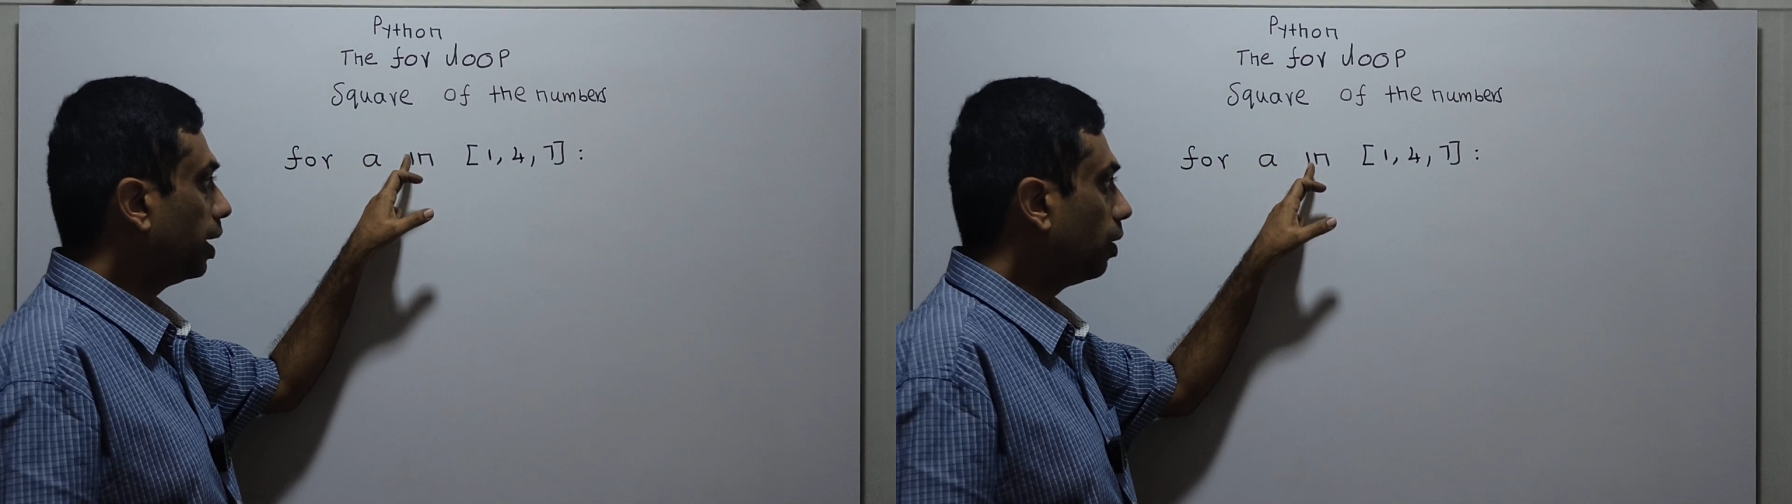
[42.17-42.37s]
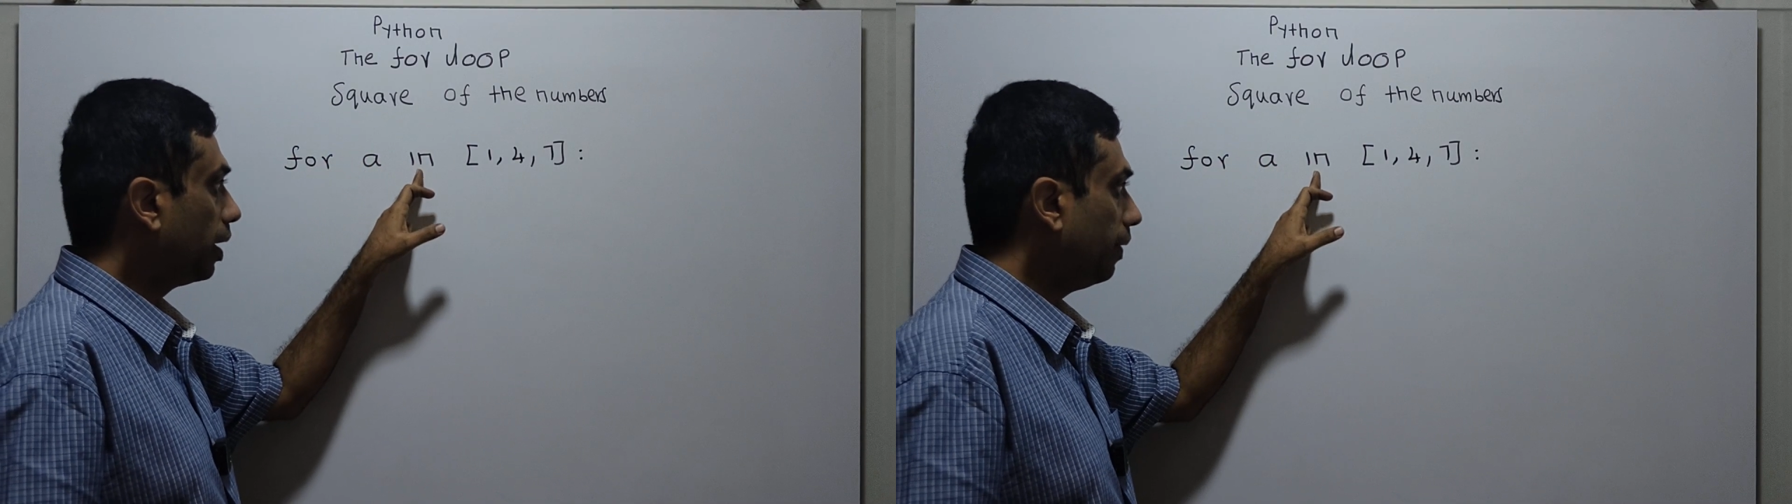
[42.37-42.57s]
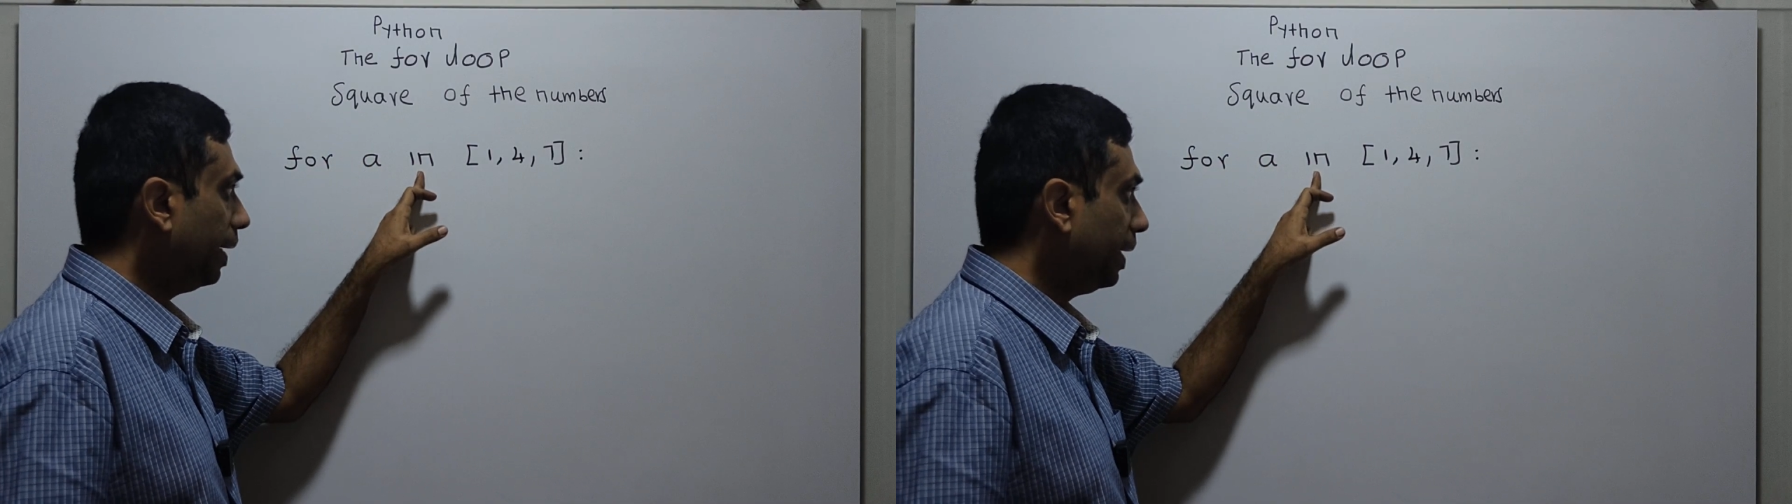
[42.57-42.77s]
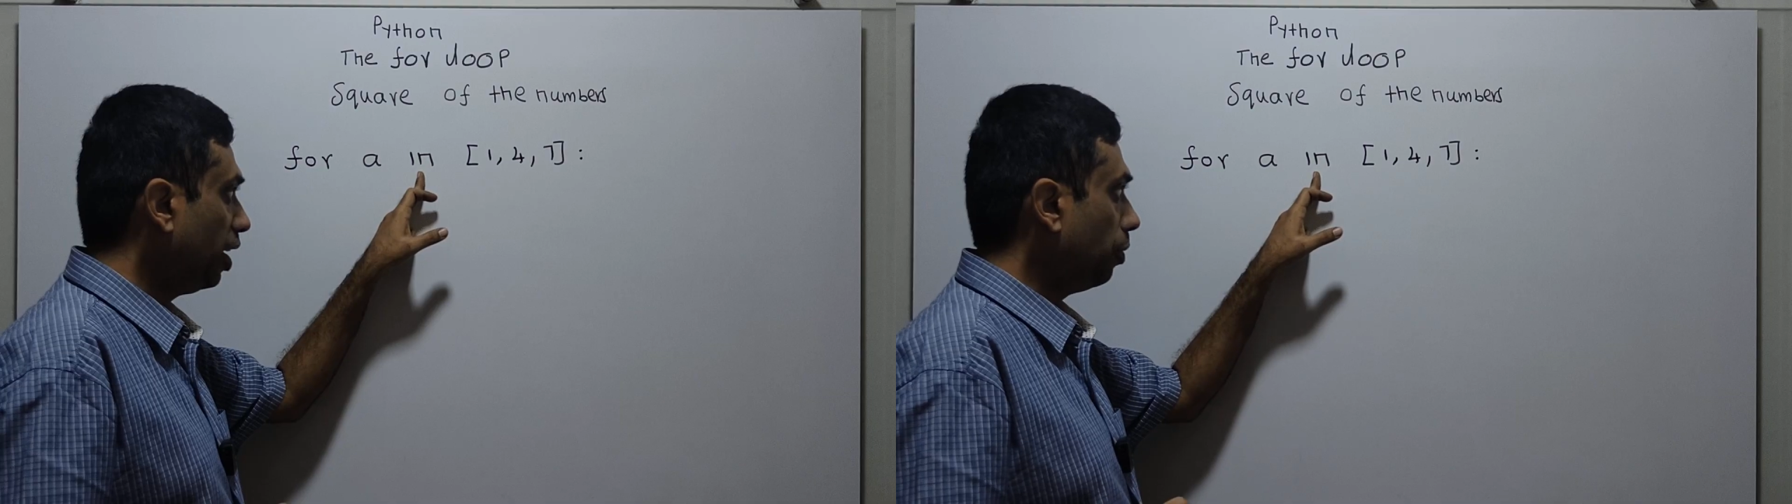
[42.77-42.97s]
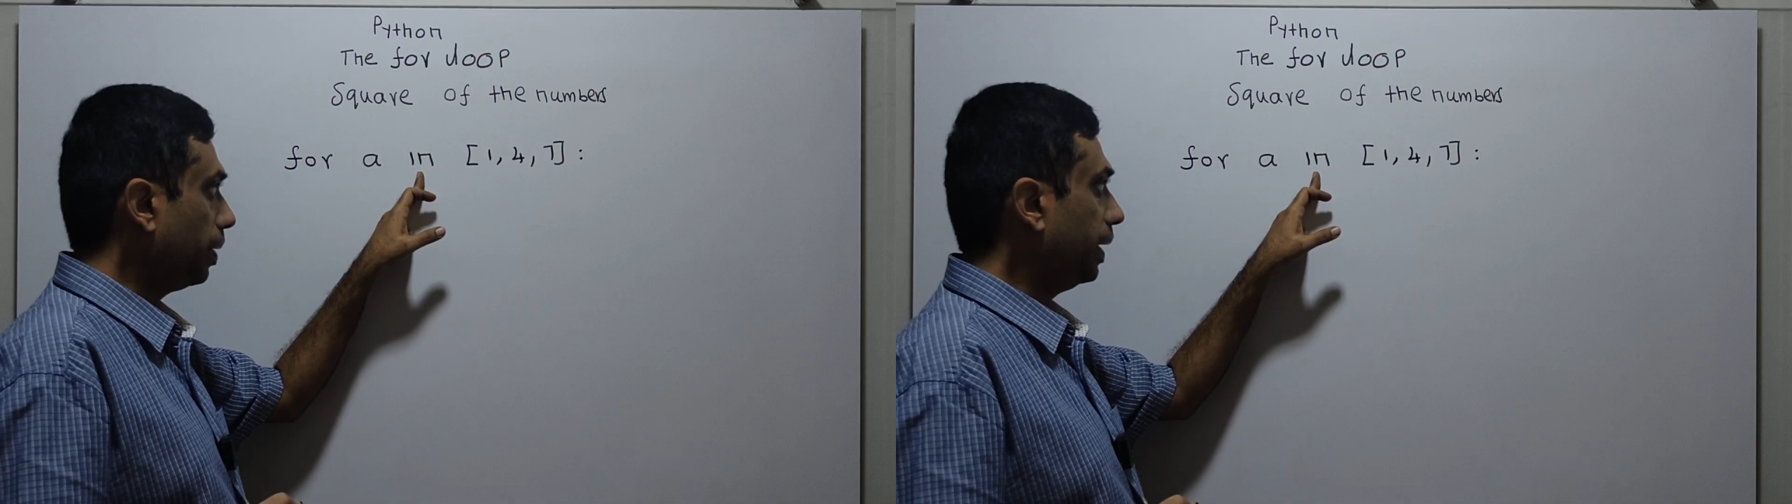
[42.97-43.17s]
we have to give an
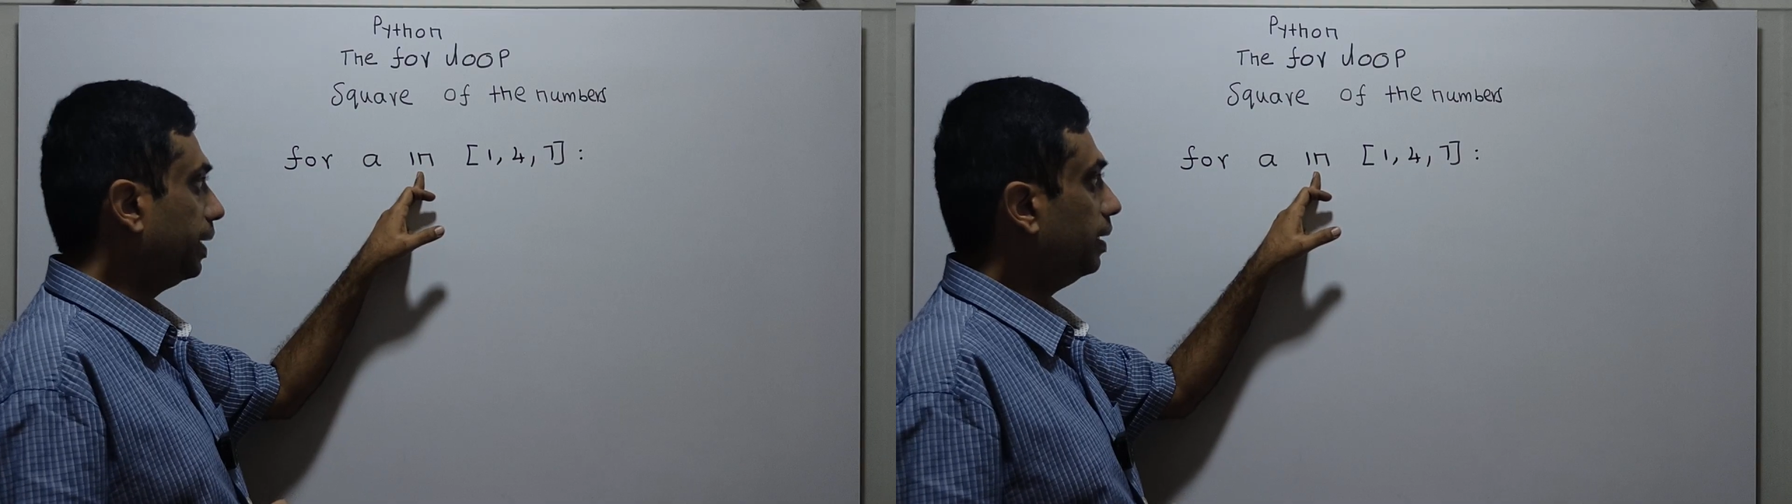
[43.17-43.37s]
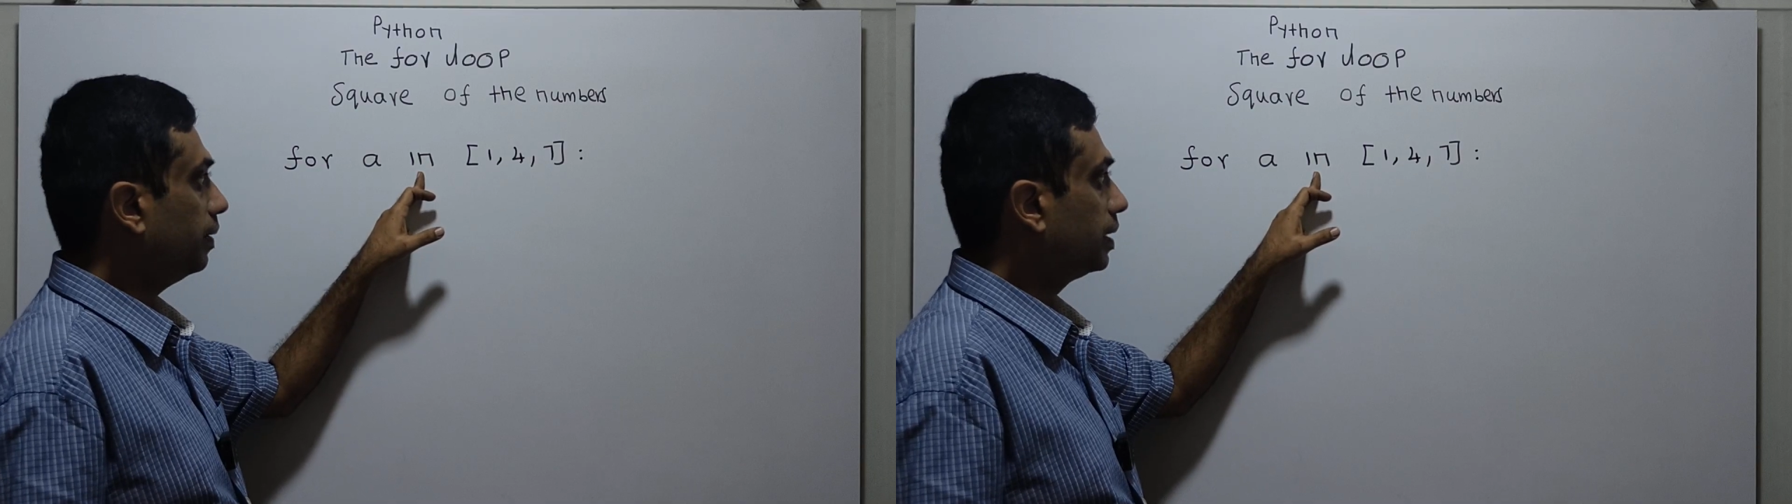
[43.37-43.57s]
in operator